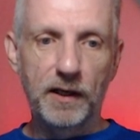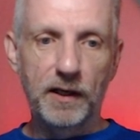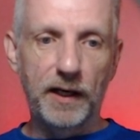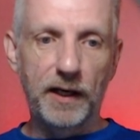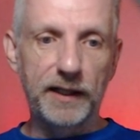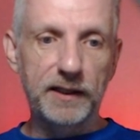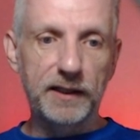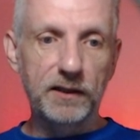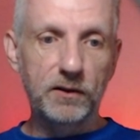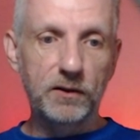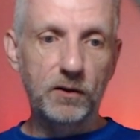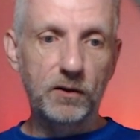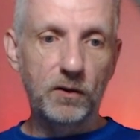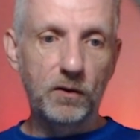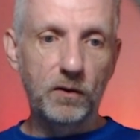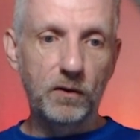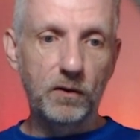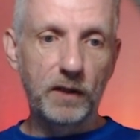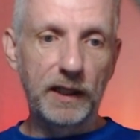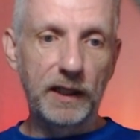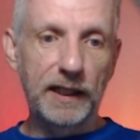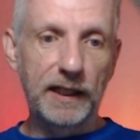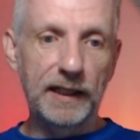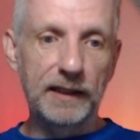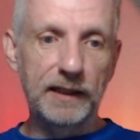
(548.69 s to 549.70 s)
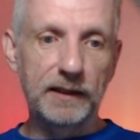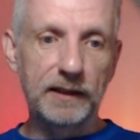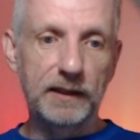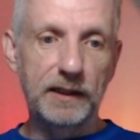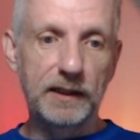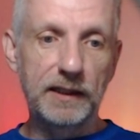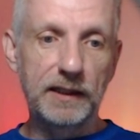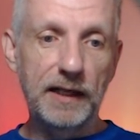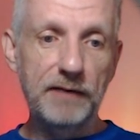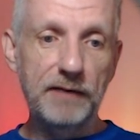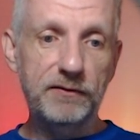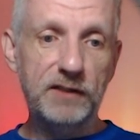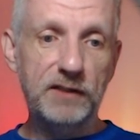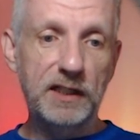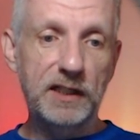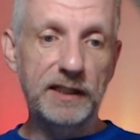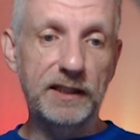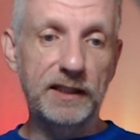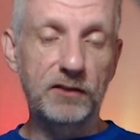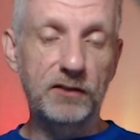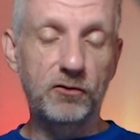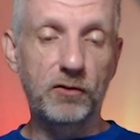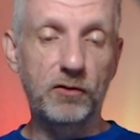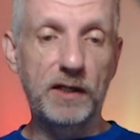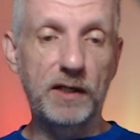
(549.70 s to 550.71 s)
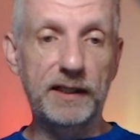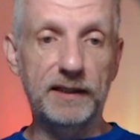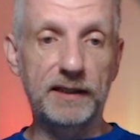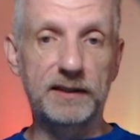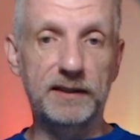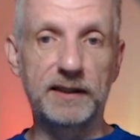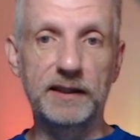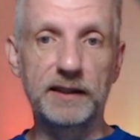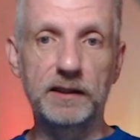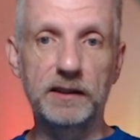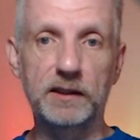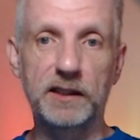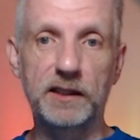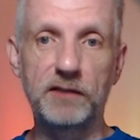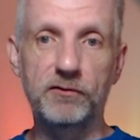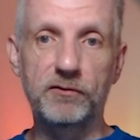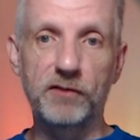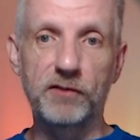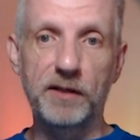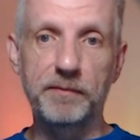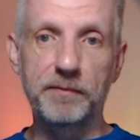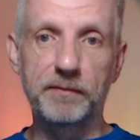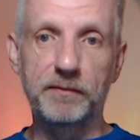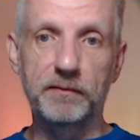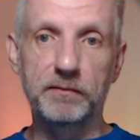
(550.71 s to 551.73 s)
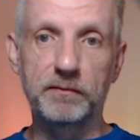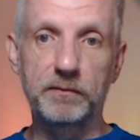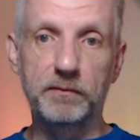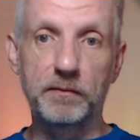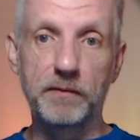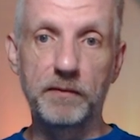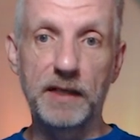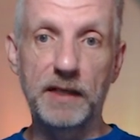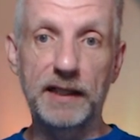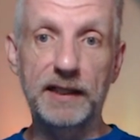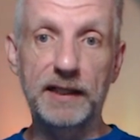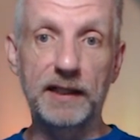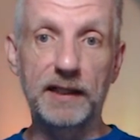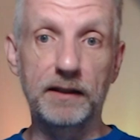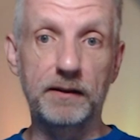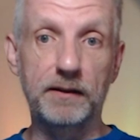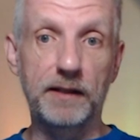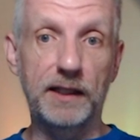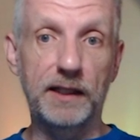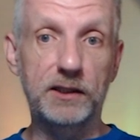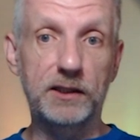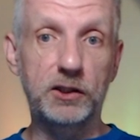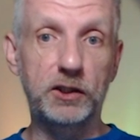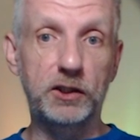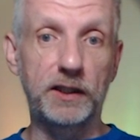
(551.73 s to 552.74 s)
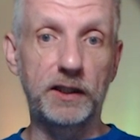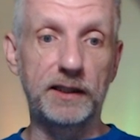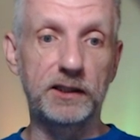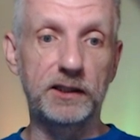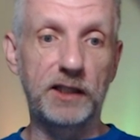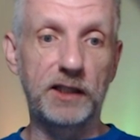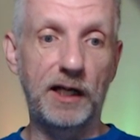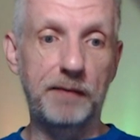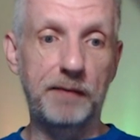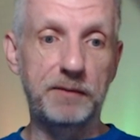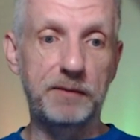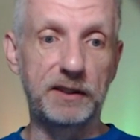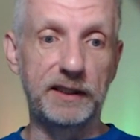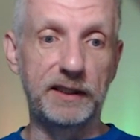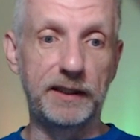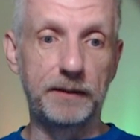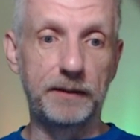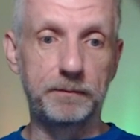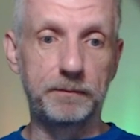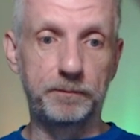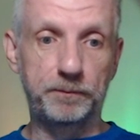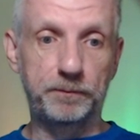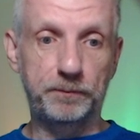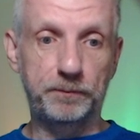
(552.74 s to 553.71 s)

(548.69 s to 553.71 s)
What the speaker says: I can go and left click and drag a single keyframe, making that change happen here.